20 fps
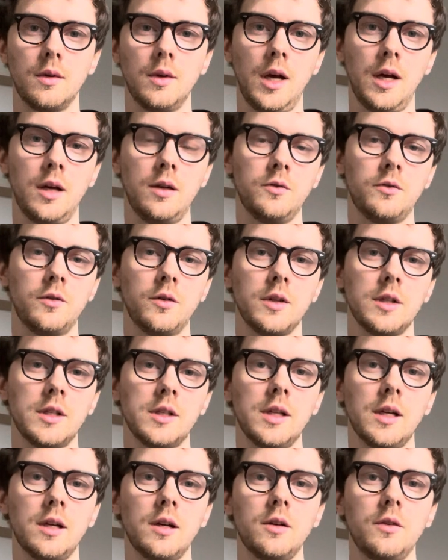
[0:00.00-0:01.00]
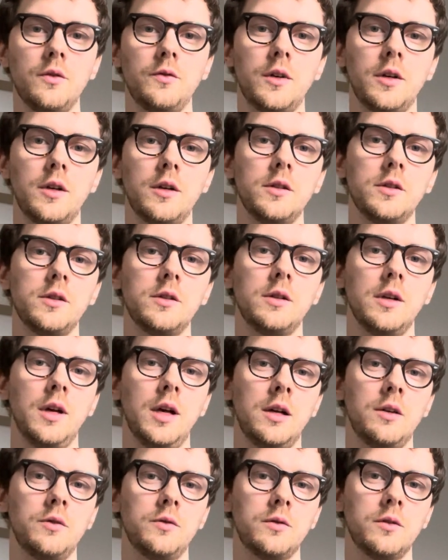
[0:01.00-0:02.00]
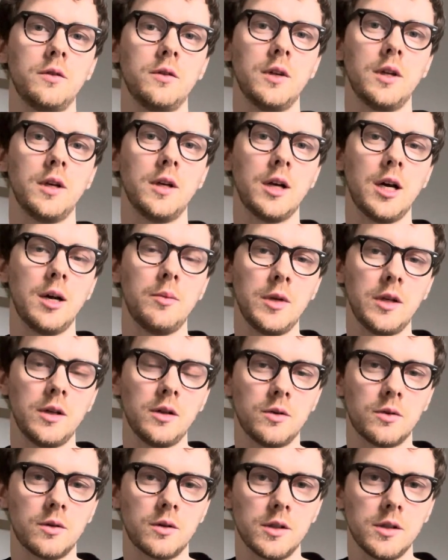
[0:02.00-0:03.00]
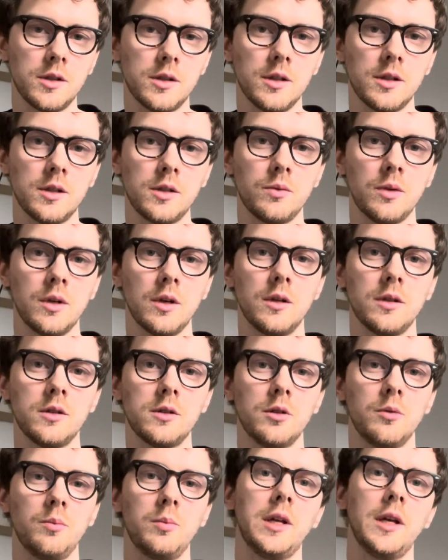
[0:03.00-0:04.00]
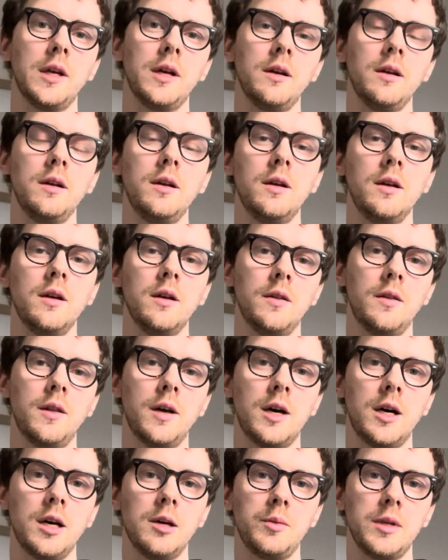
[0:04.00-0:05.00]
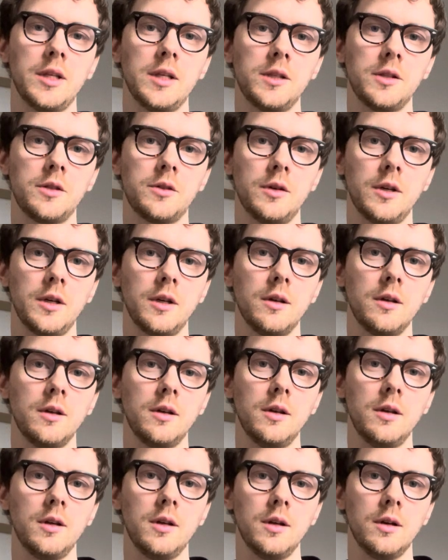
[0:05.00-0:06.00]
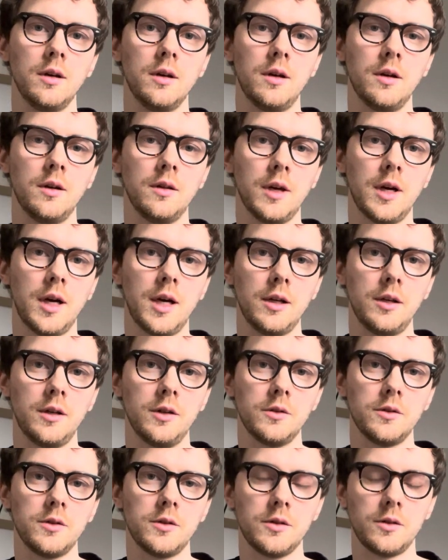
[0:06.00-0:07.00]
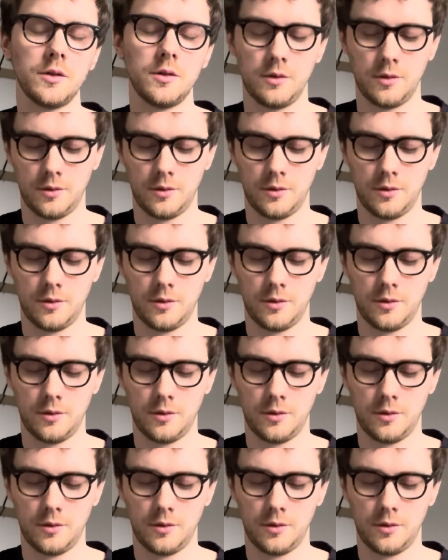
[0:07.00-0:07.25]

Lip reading: And for the second verse and for the coming choruses, we also play the high B string on the high notes.